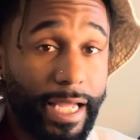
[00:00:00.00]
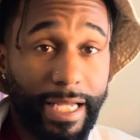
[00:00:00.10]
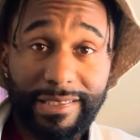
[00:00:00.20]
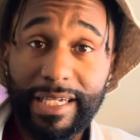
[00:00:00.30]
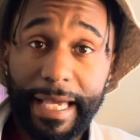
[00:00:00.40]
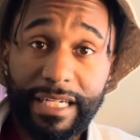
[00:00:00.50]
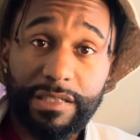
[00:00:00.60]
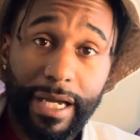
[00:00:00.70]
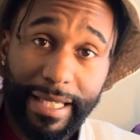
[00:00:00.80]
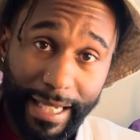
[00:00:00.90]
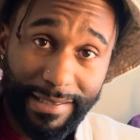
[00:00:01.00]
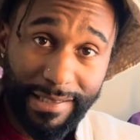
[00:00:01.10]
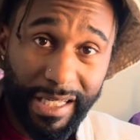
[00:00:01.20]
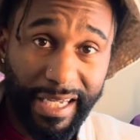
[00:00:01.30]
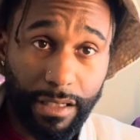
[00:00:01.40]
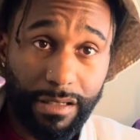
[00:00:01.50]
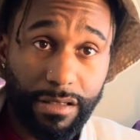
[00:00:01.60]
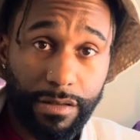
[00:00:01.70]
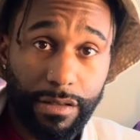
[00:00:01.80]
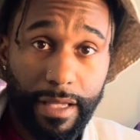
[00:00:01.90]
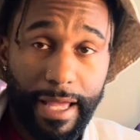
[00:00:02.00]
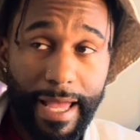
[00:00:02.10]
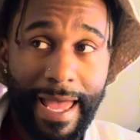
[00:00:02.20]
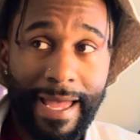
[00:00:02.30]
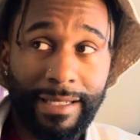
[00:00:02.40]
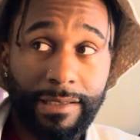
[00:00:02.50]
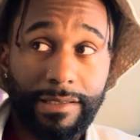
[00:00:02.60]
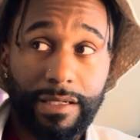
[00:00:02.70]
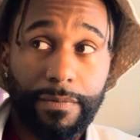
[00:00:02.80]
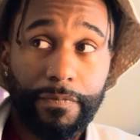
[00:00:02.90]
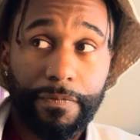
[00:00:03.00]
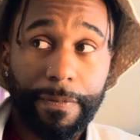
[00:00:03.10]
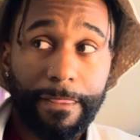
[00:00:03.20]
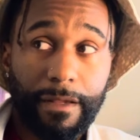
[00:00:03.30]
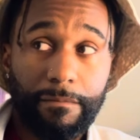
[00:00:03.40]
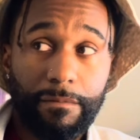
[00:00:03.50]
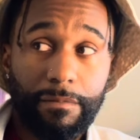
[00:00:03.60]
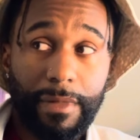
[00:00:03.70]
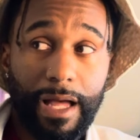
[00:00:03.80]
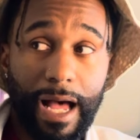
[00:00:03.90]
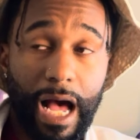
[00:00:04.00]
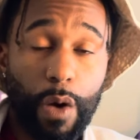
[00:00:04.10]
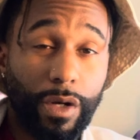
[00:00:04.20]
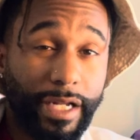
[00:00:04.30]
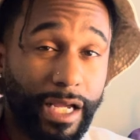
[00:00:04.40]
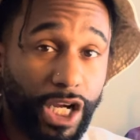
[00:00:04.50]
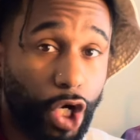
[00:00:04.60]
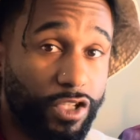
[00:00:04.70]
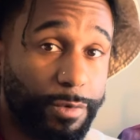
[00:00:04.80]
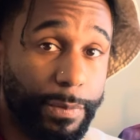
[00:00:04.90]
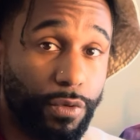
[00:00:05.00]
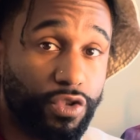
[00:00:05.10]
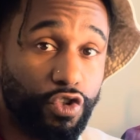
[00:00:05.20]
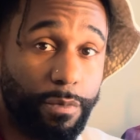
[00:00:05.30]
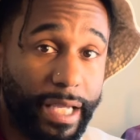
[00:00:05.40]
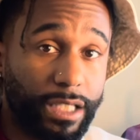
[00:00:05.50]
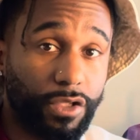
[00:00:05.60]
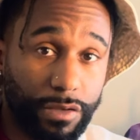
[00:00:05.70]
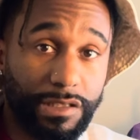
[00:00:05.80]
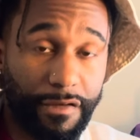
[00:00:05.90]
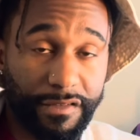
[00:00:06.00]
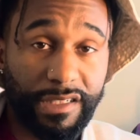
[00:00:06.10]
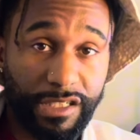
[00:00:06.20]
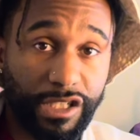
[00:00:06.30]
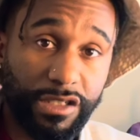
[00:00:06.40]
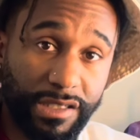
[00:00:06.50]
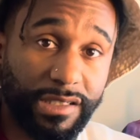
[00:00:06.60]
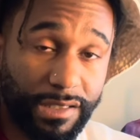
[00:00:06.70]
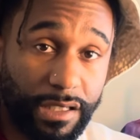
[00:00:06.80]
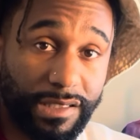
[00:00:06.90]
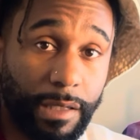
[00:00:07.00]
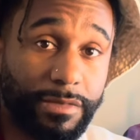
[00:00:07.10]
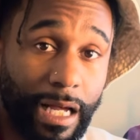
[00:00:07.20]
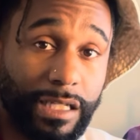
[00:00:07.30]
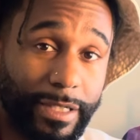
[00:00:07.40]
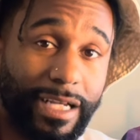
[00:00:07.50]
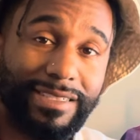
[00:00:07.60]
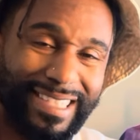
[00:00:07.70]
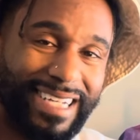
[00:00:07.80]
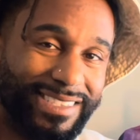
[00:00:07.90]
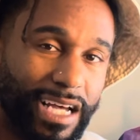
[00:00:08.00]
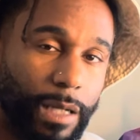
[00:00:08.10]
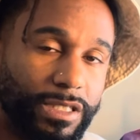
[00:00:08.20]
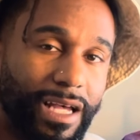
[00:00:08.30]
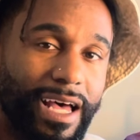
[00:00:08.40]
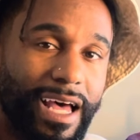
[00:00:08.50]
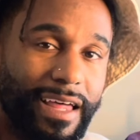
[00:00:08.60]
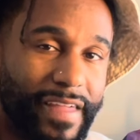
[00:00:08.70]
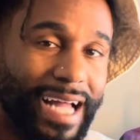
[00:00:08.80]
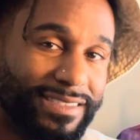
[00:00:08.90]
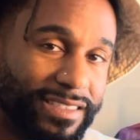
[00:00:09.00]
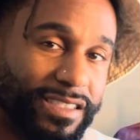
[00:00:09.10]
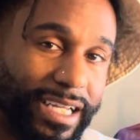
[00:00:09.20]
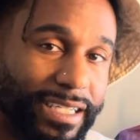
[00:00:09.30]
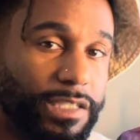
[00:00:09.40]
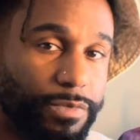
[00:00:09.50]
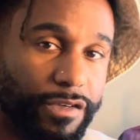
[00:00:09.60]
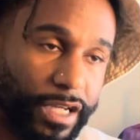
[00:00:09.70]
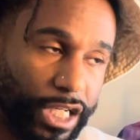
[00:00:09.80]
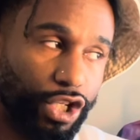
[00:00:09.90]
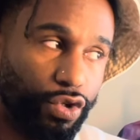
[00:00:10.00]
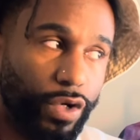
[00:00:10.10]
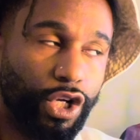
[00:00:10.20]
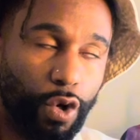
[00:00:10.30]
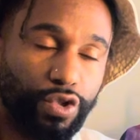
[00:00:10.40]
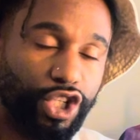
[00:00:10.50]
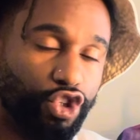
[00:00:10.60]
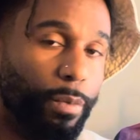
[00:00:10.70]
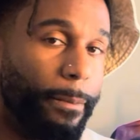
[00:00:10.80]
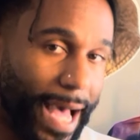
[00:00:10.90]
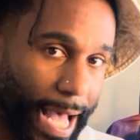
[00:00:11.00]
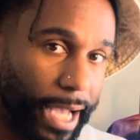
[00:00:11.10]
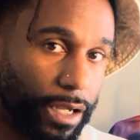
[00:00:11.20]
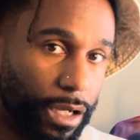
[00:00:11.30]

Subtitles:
It's a case by case thing. And I want to encourage people to make those tough decisions sometimes because a lot of times that's the thing that's preventing you and holding you back.